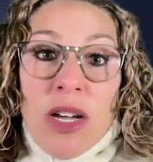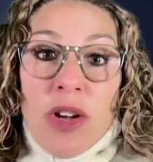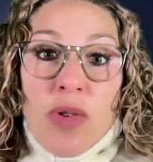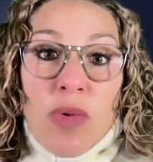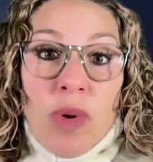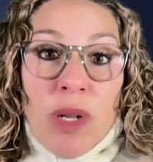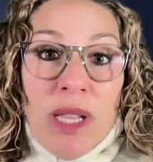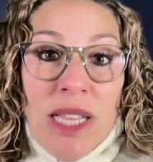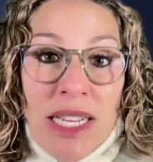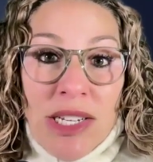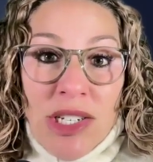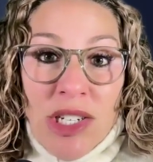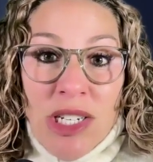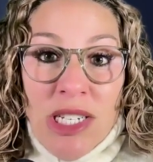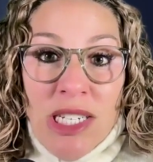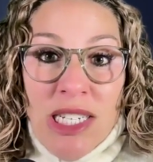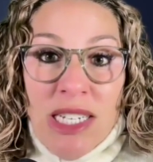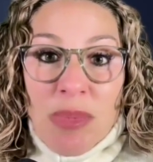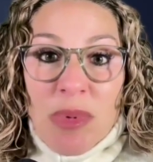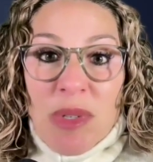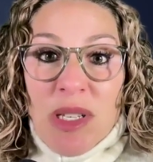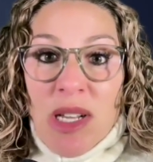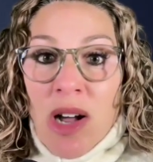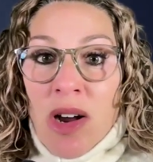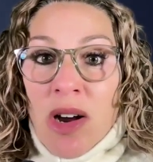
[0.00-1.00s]

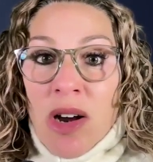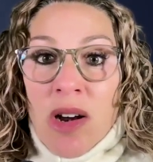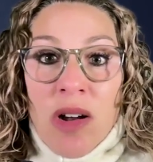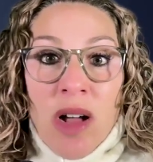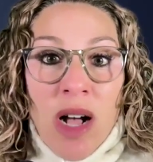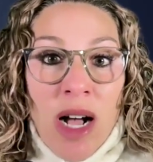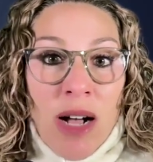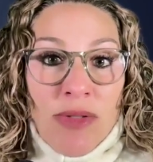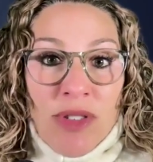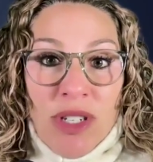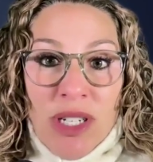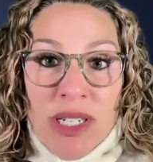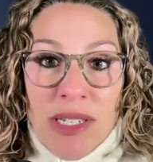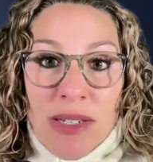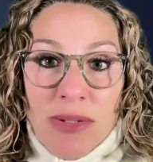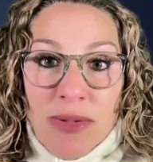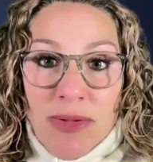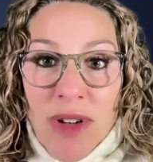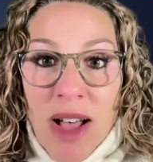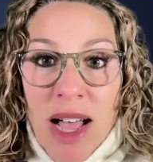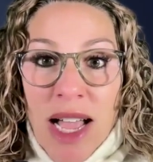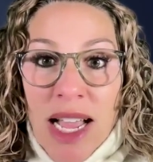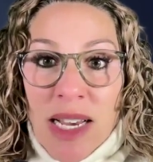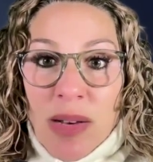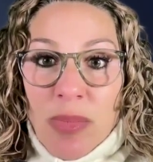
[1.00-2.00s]
Relationships are often
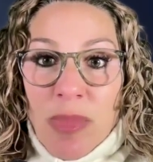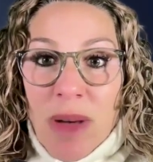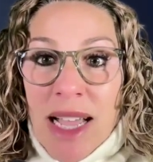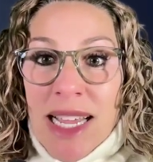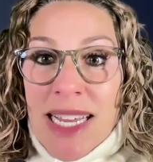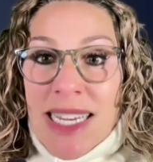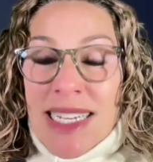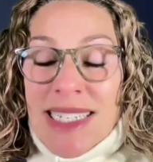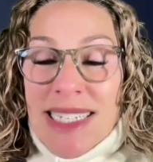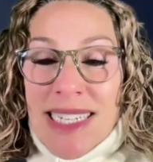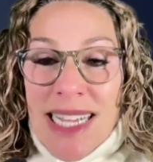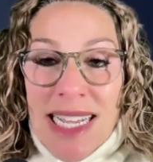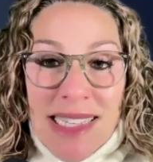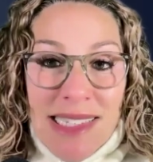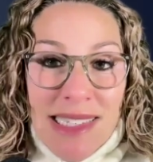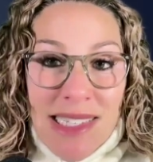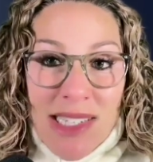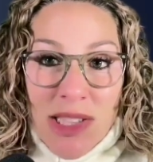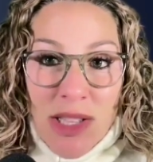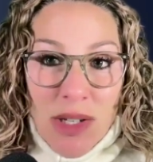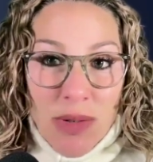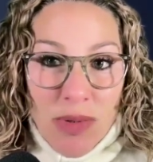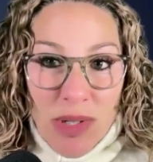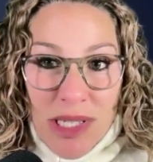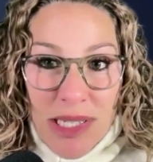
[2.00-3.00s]
defined by intense
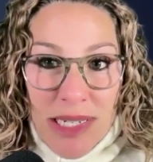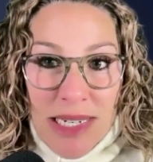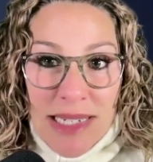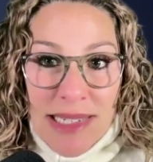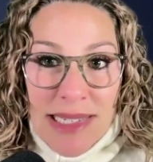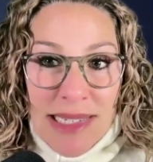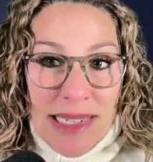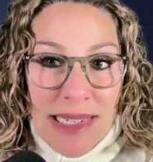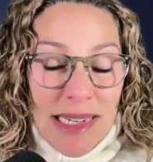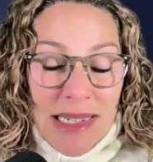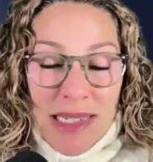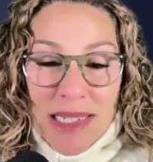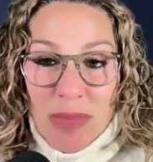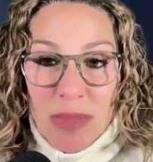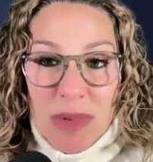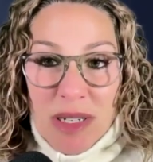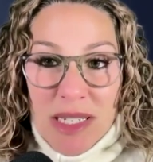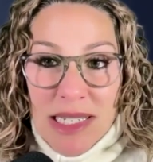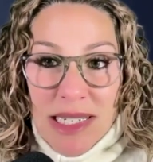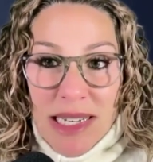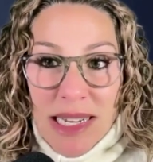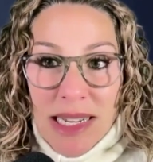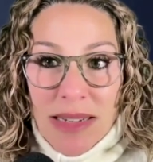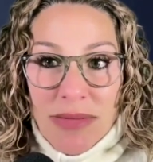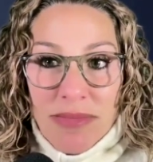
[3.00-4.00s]
closeness and
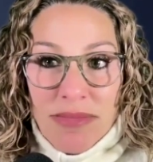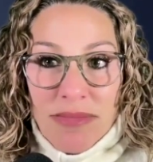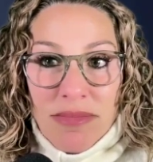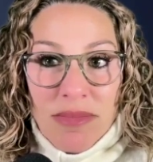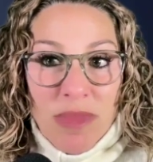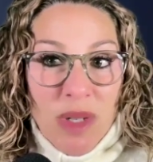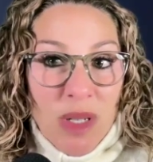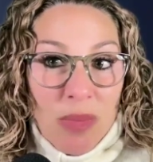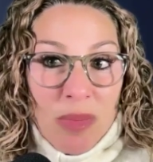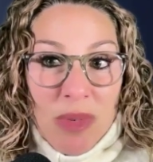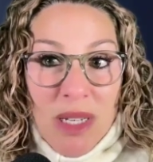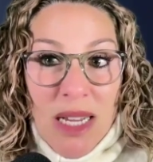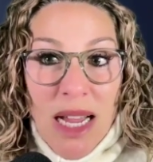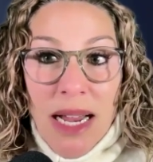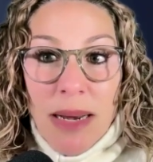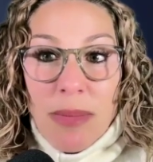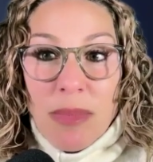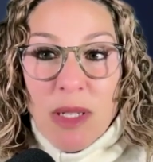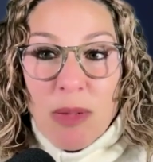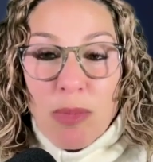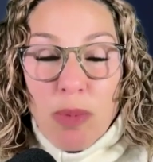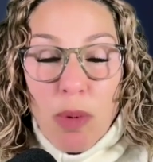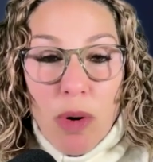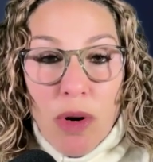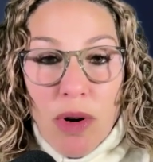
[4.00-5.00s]
intimacy,
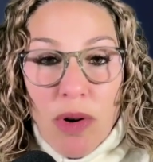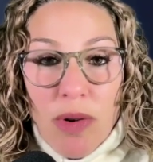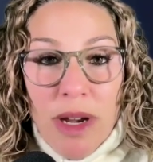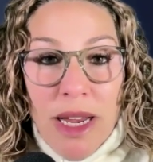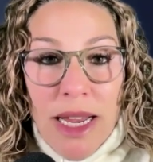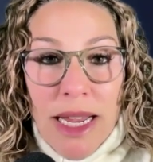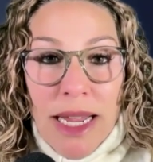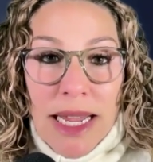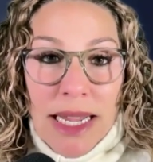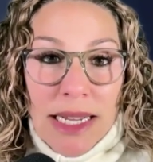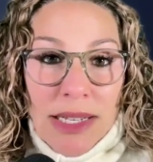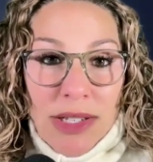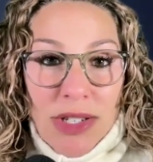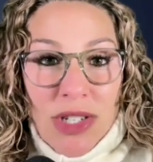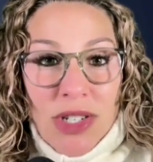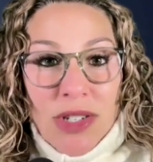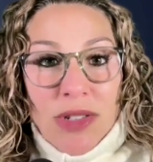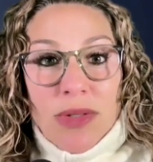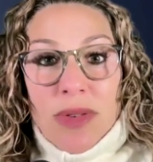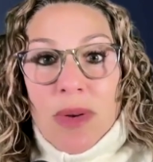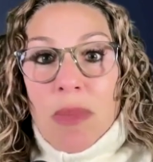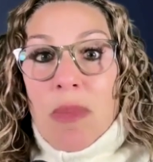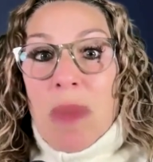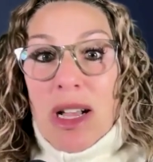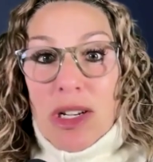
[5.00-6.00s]
sometimes bordering
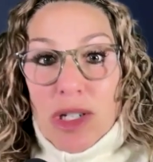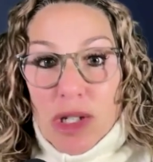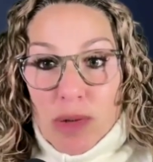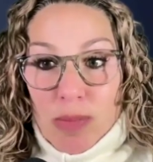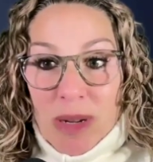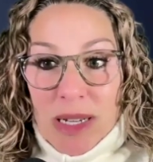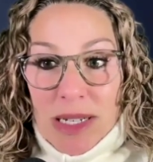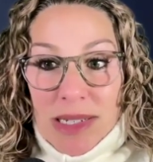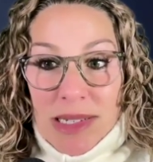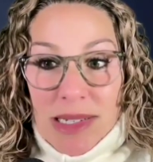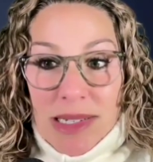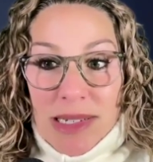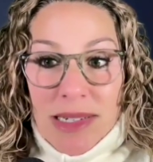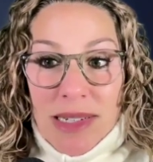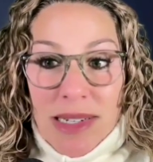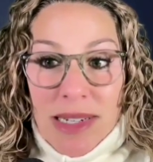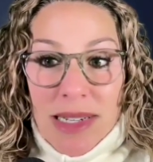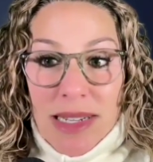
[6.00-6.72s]
into enmeshment.